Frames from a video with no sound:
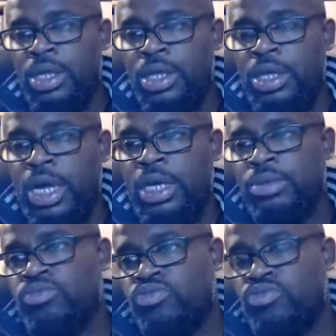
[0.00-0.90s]
that
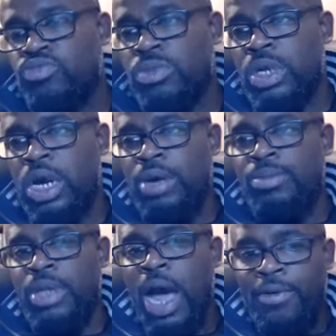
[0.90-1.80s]

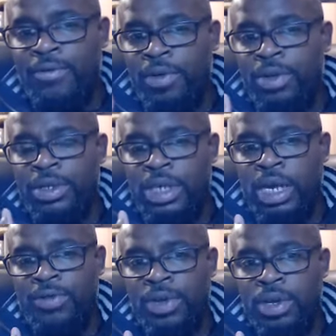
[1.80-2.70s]
not for the
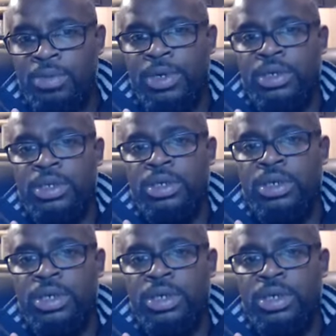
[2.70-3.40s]
sake of humans,